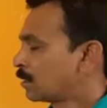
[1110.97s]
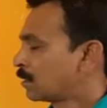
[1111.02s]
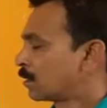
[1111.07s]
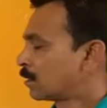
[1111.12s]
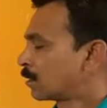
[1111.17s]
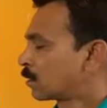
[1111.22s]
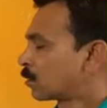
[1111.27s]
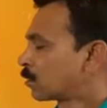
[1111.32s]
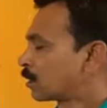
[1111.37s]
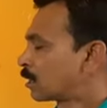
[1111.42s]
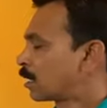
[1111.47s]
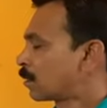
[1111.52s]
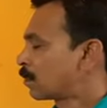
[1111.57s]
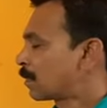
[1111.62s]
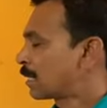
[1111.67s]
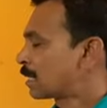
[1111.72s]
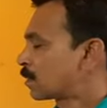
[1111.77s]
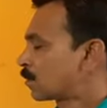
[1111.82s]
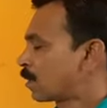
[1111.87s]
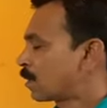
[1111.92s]
Root 3
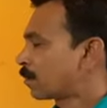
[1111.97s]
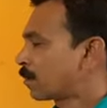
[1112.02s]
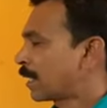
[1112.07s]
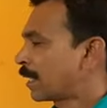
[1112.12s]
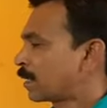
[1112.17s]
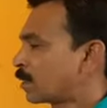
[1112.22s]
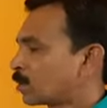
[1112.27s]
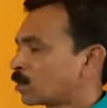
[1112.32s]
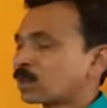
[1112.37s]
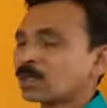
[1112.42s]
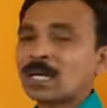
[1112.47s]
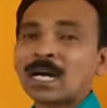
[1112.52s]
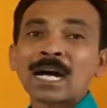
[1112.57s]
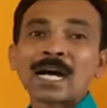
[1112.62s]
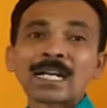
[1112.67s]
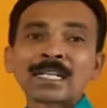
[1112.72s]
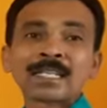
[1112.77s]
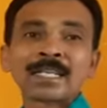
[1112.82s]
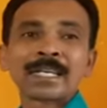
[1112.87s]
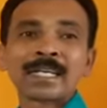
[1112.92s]
plus 1 by 2.
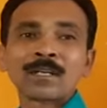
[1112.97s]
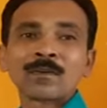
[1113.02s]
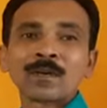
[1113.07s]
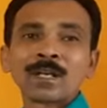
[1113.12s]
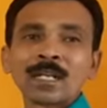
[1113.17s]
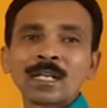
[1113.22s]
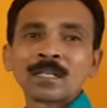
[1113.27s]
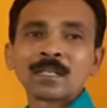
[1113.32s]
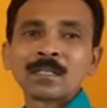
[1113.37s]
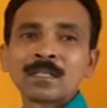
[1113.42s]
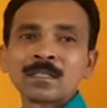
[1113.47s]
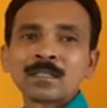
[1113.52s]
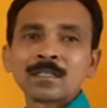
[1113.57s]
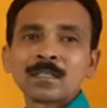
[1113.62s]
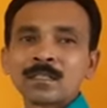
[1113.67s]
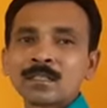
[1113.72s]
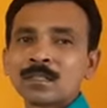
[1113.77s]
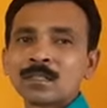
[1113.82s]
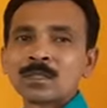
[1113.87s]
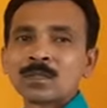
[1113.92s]
Are they equal?
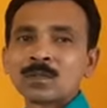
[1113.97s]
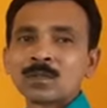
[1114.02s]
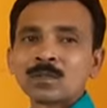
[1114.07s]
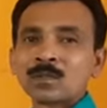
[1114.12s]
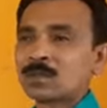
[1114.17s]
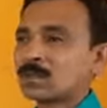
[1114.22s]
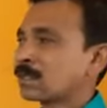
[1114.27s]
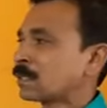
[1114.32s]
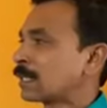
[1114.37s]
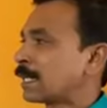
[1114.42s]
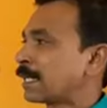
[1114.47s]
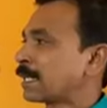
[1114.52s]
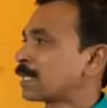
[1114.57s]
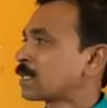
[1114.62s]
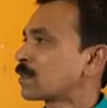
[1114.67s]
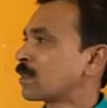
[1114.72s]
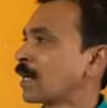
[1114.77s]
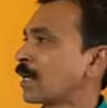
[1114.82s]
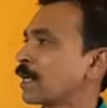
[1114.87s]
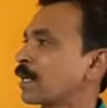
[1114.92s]
No. That
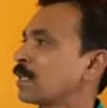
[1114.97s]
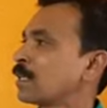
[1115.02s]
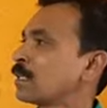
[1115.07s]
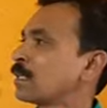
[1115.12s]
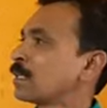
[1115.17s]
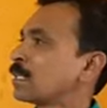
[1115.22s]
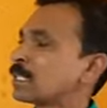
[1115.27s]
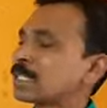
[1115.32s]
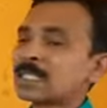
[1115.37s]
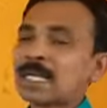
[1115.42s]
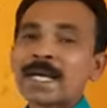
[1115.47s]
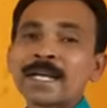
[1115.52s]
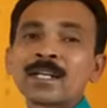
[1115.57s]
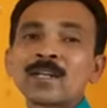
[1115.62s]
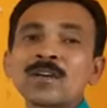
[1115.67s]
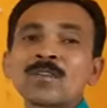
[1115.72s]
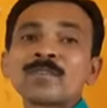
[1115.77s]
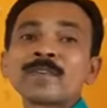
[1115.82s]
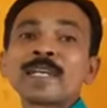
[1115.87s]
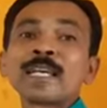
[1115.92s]
is why sine
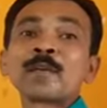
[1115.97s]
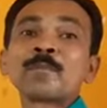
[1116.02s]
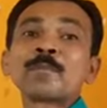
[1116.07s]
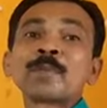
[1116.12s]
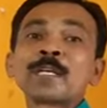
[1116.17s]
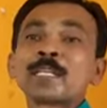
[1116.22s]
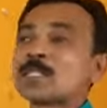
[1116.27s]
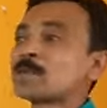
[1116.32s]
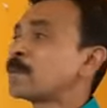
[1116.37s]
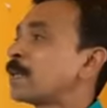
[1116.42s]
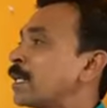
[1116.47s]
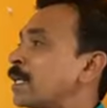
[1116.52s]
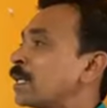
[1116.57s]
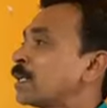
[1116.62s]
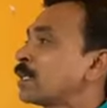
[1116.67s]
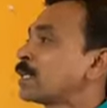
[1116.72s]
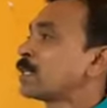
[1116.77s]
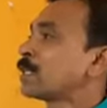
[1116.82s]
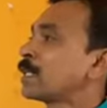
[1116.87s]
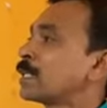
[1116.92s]
of A plus
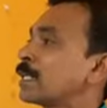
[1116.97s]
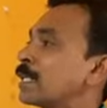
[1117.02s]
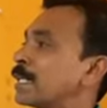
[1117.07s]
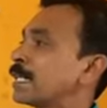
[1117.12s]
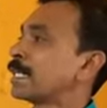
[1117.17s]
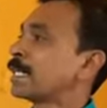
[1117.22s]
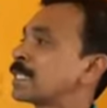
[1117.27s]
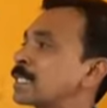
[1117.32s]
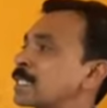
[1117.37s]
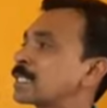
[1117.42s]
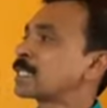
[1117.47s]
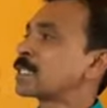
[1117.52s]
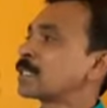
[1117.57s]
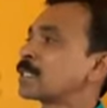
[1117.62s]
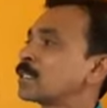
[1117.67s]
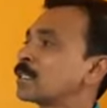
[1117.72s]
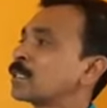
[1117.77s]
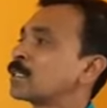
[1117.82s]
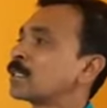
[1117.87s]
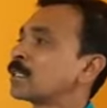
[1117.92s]
B
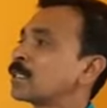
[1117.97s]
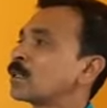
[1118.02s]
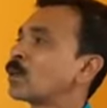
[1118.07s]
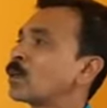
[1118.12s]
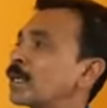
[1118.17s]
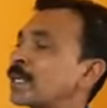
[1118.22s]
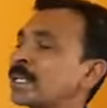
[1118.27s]
is not